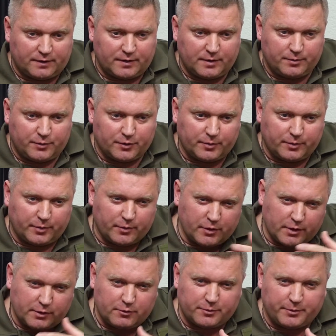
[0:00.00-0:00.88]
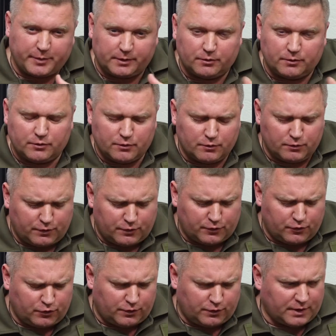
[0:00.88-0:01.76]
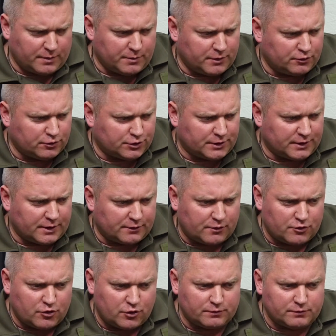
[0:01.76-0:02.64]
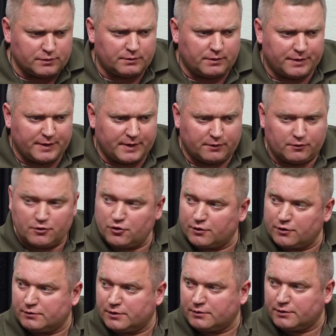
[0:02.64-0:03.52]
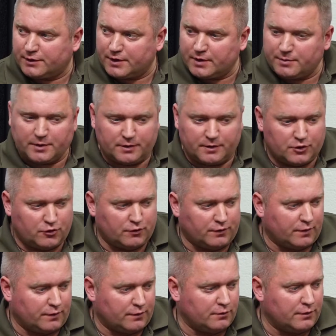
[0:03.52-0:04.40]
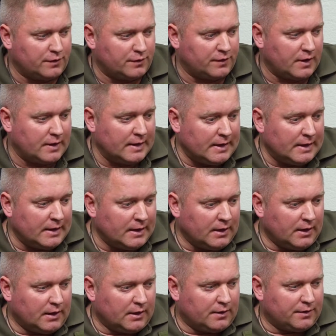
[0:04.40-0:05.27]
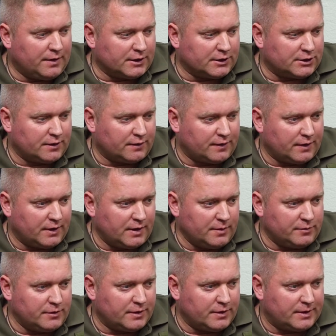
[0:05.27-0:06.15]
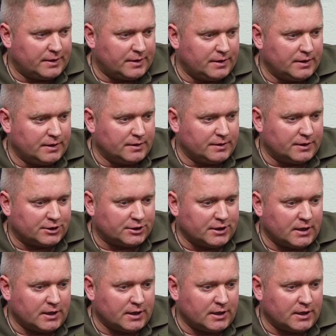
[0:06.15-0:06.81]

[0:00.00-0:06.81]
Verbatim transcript: in general communication because it's a sensitive topic, really sensitive topic regarding our uh,